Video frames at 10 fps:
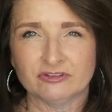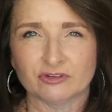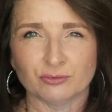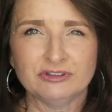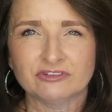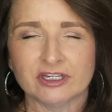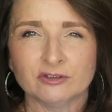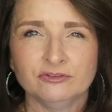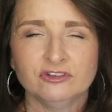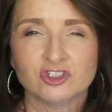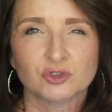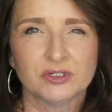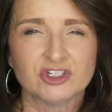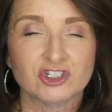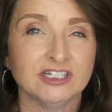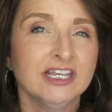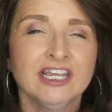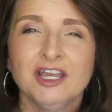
It's a recycled situation.